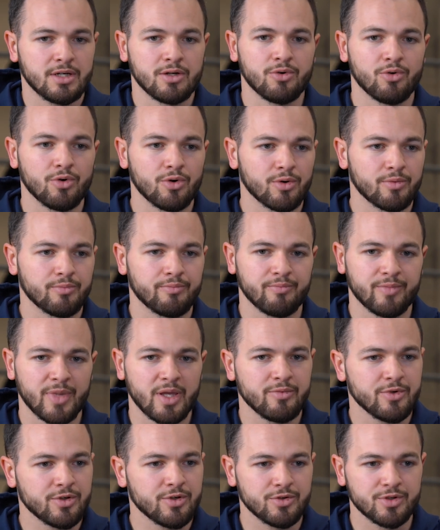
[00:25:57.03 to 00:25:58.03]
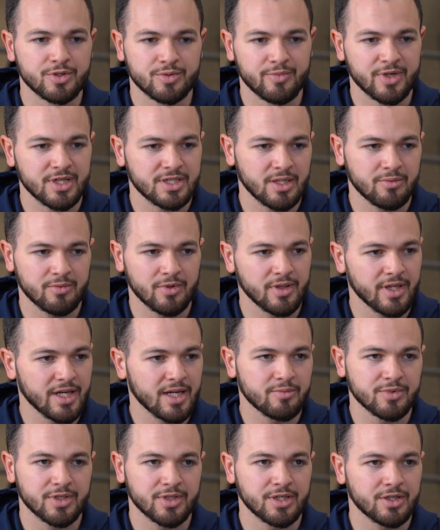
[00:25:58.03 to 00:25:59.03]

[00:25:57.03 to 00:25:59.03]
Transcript: Or maybe you just mix up the layups.